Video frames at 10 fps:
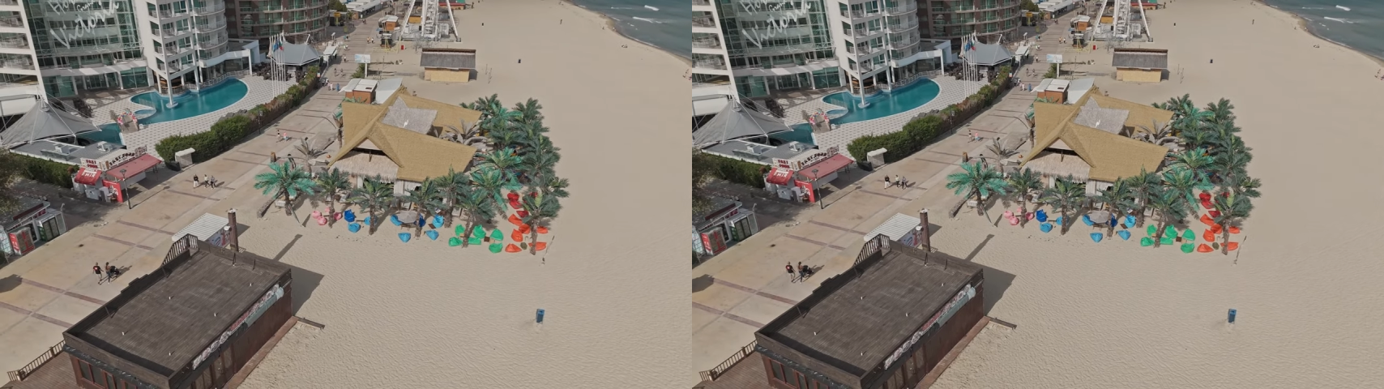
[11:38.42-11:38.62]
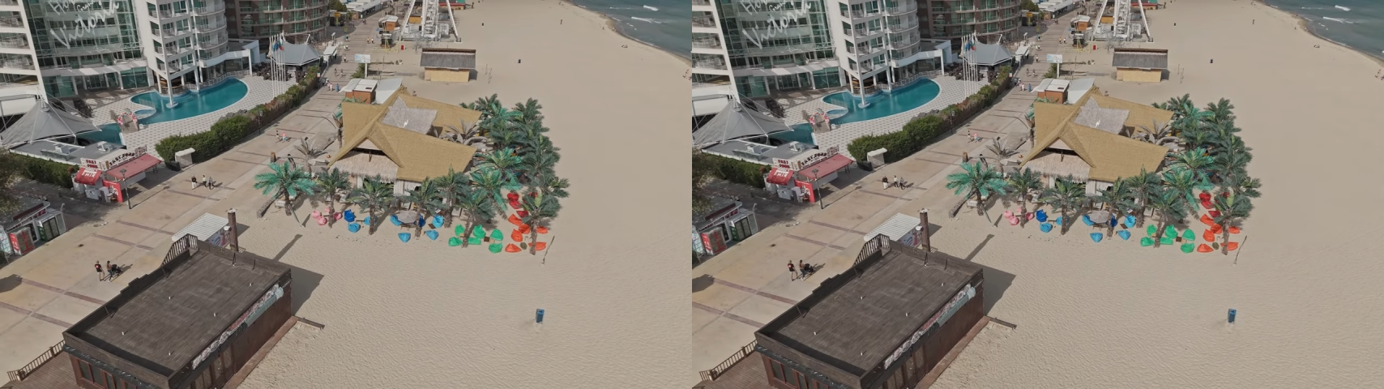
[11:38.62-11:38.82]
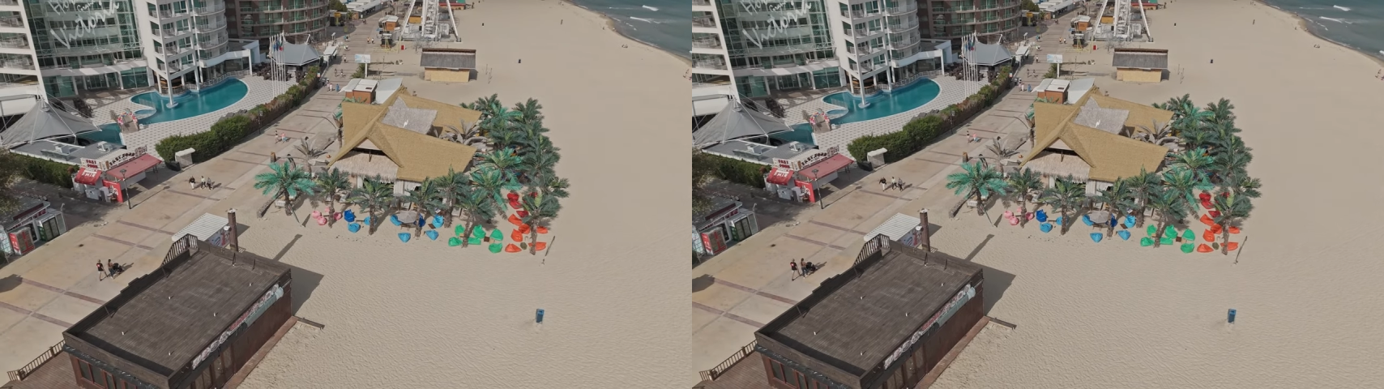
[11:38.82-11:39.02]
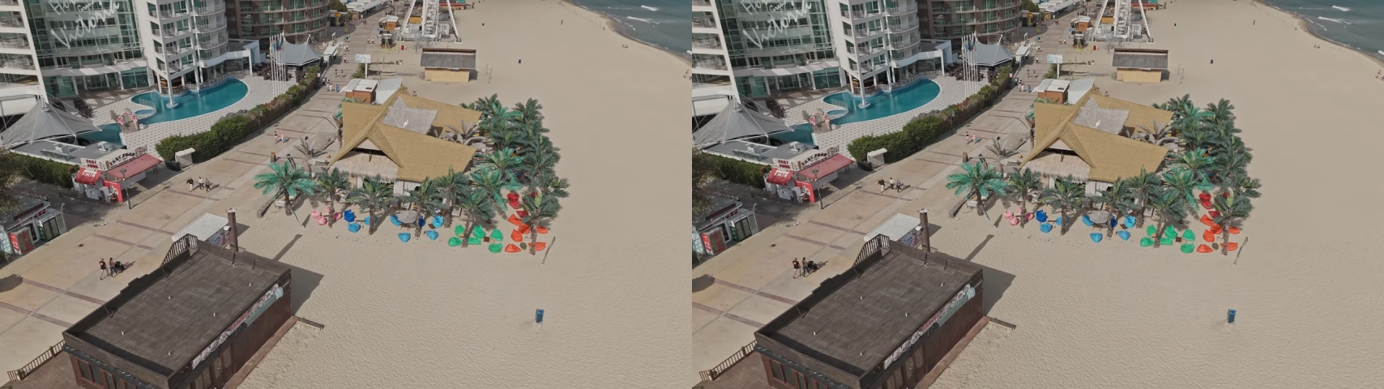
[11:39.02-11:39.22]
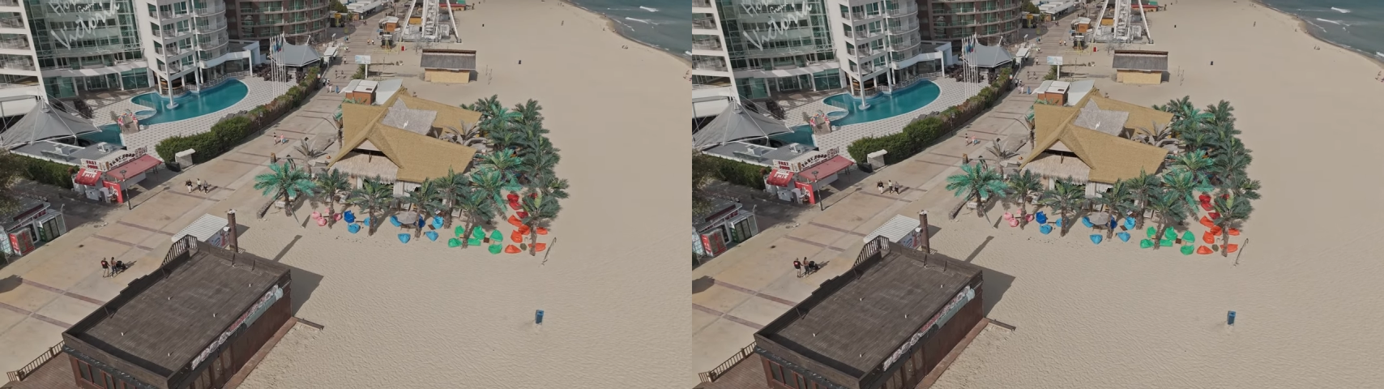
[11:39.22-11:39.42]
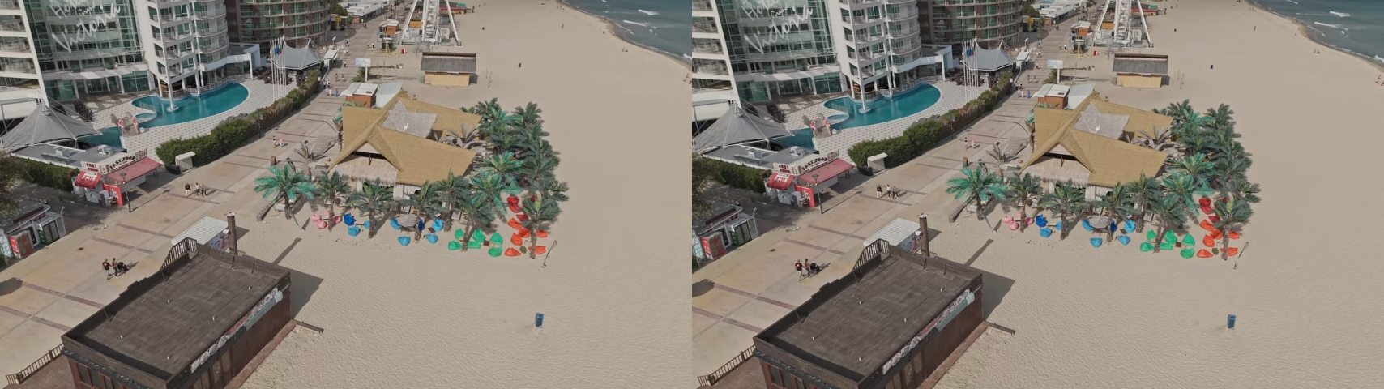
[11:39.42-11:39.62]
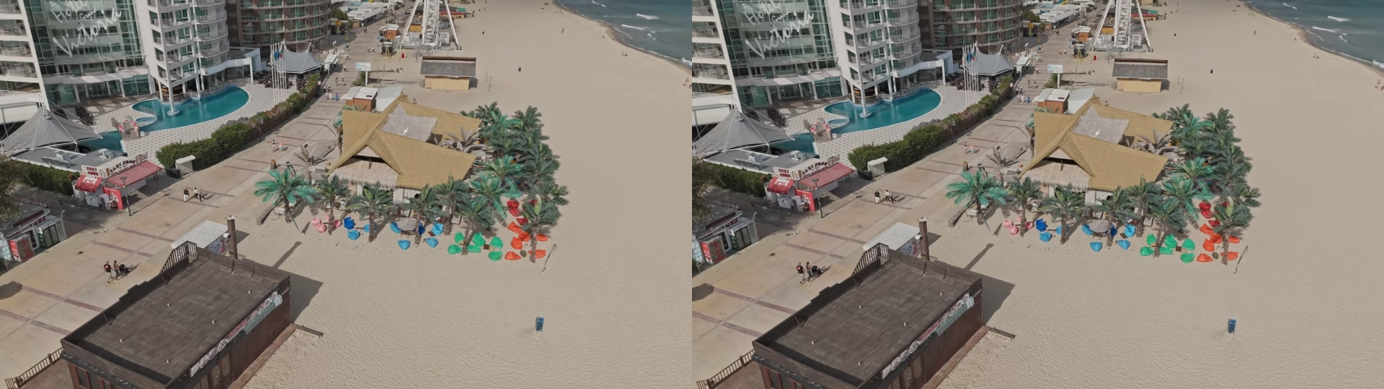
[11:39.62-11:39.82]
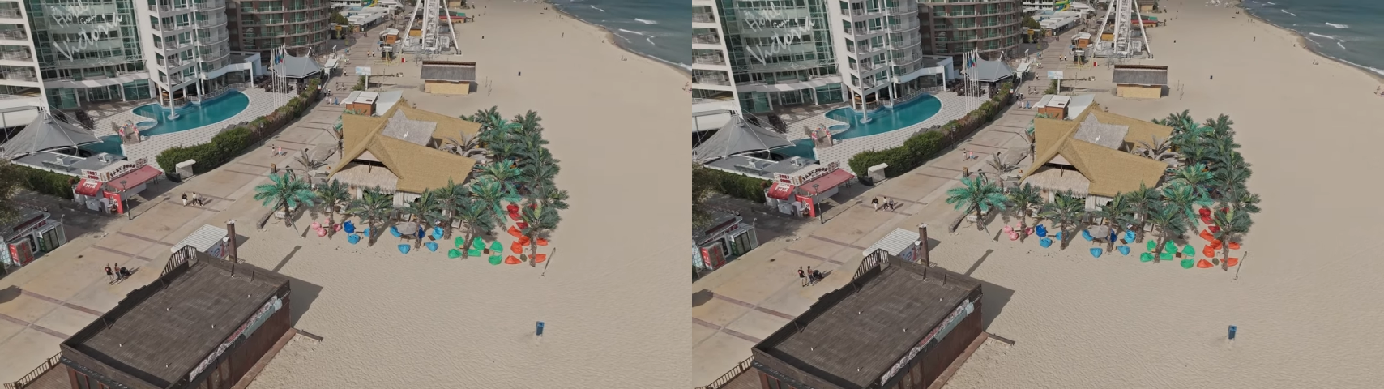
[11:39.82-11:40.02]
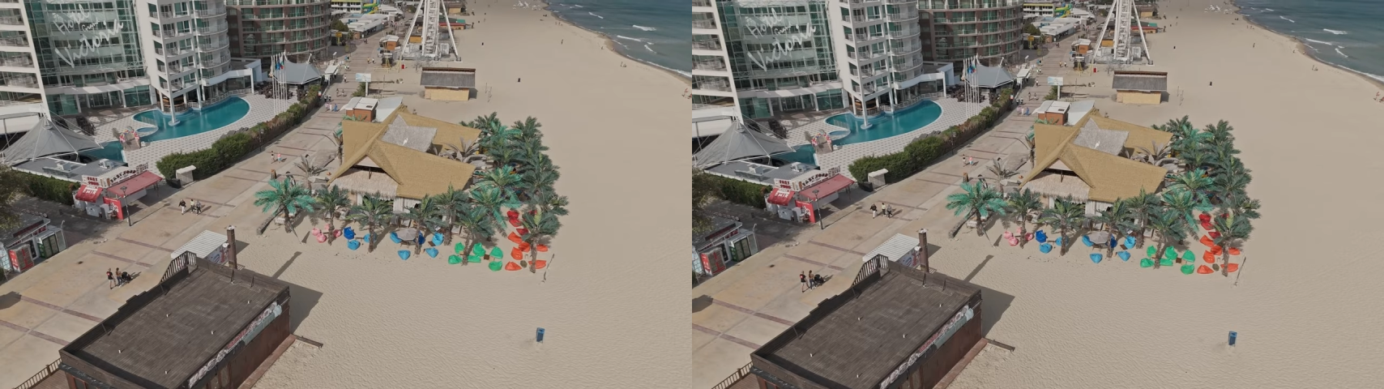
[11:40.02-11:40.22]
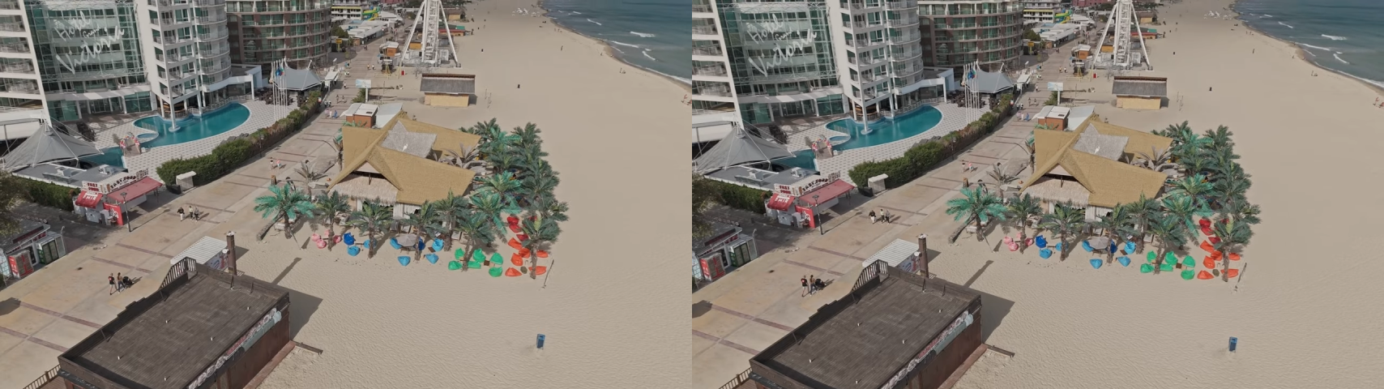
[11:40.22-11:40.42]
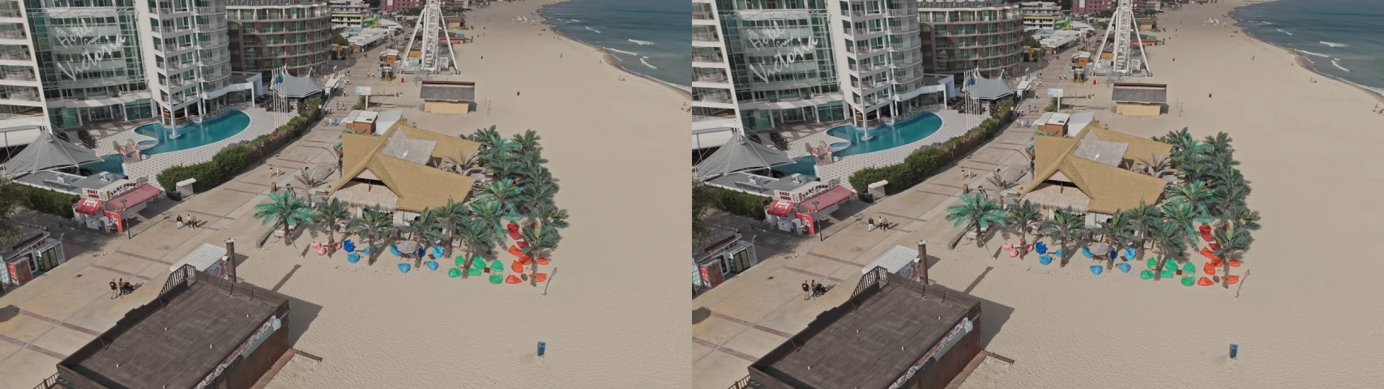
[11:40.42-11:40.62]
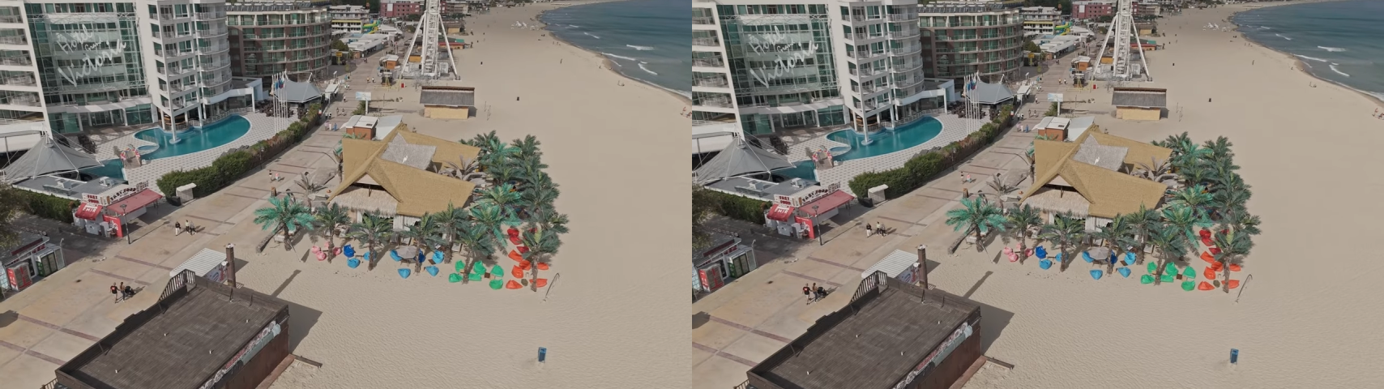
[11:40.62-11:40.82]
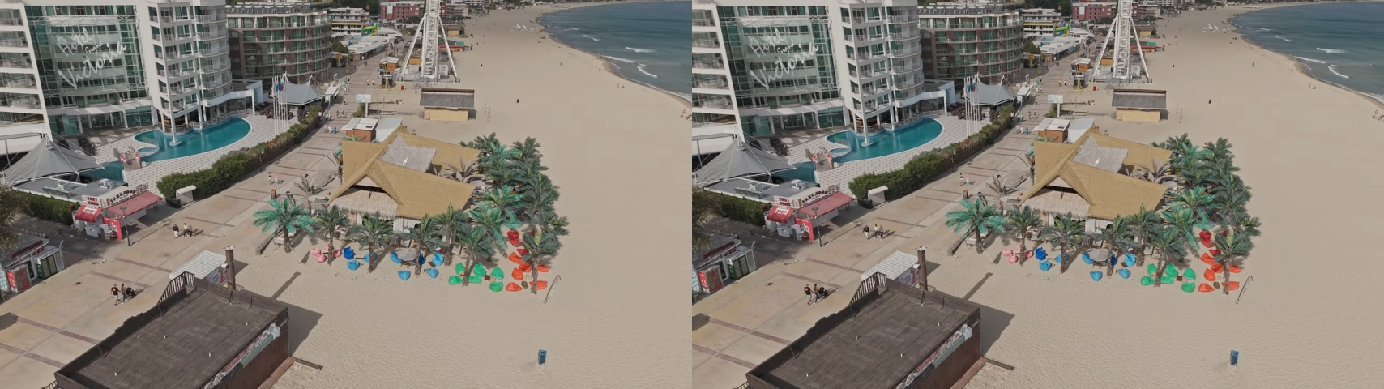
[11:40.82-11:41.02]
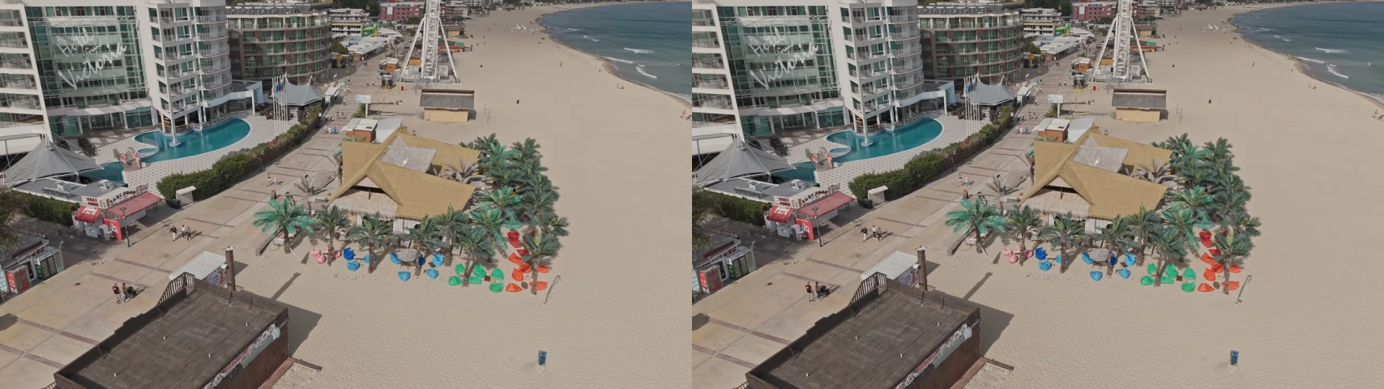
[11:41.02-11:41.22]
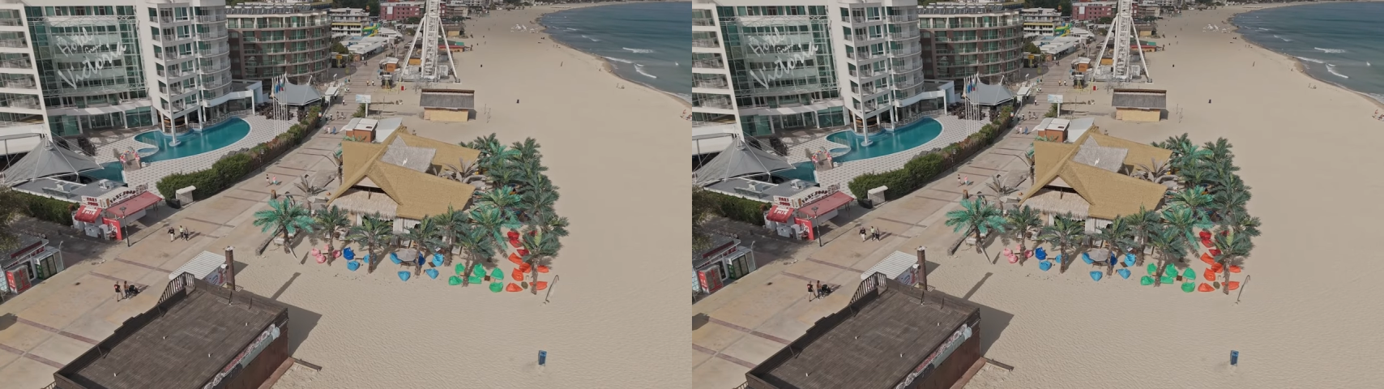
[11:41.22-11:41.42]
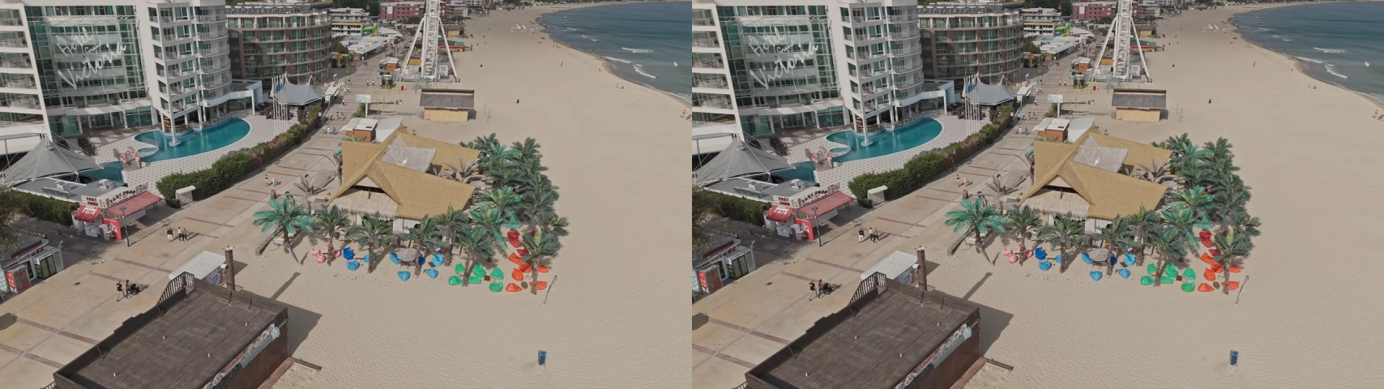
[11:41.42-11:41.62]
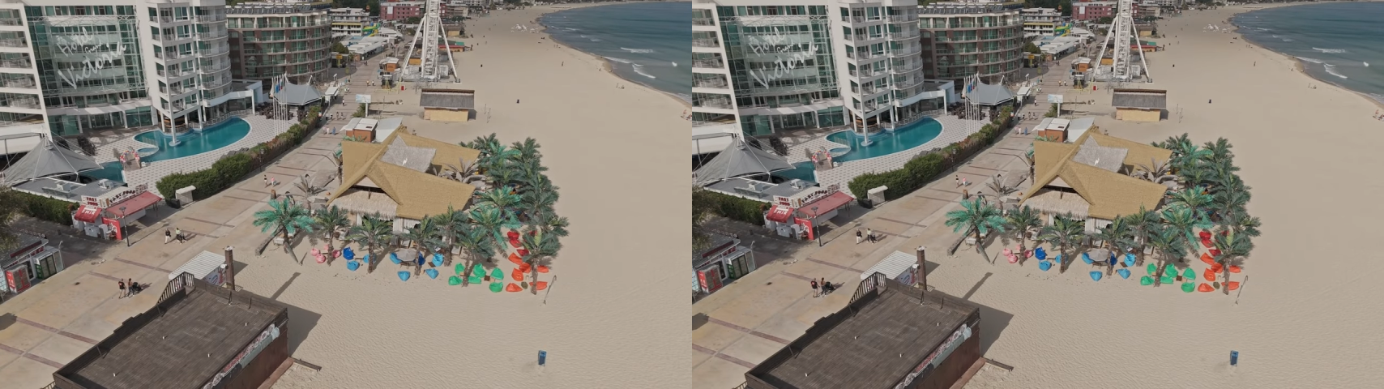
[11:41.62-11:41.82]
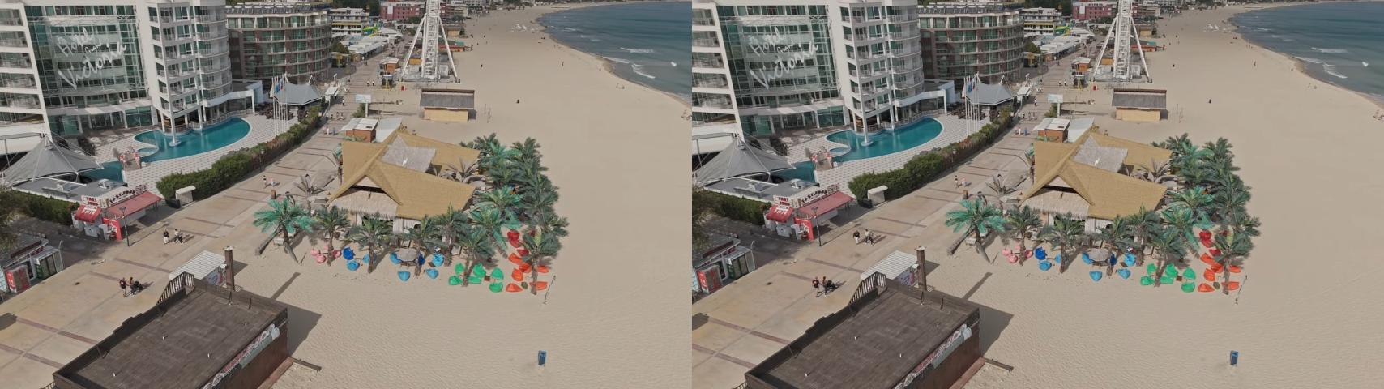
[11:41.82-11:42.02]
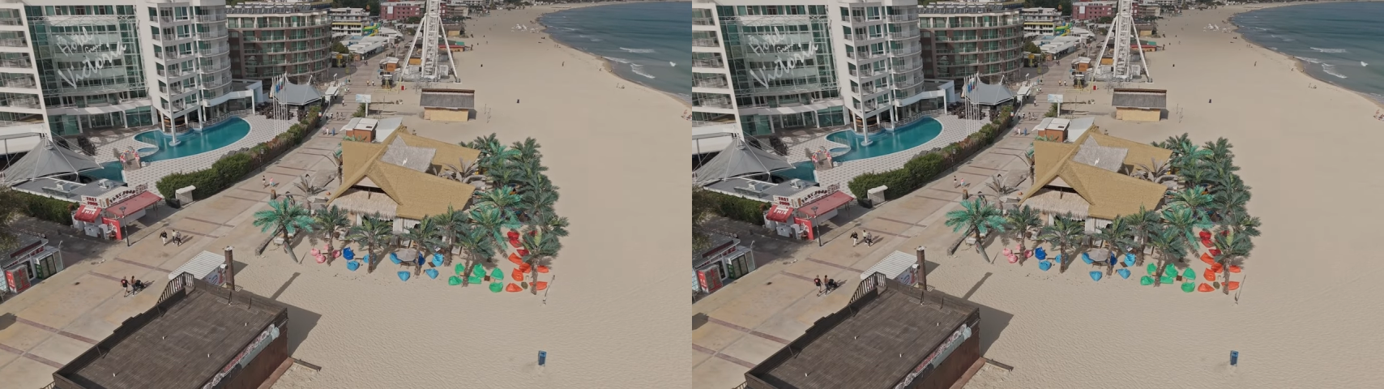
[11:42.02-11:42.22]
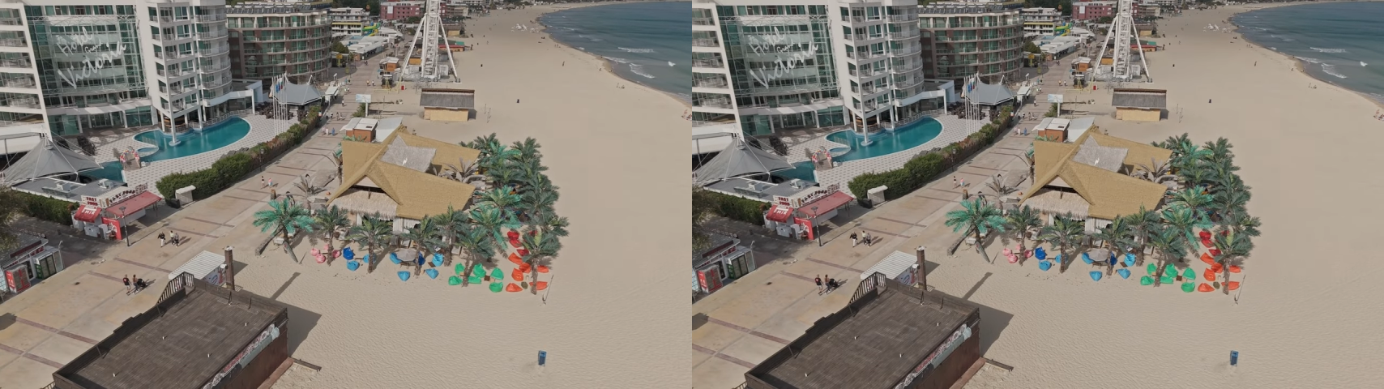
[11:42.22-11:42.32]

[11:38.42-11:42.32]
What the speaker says: (no speaker visible)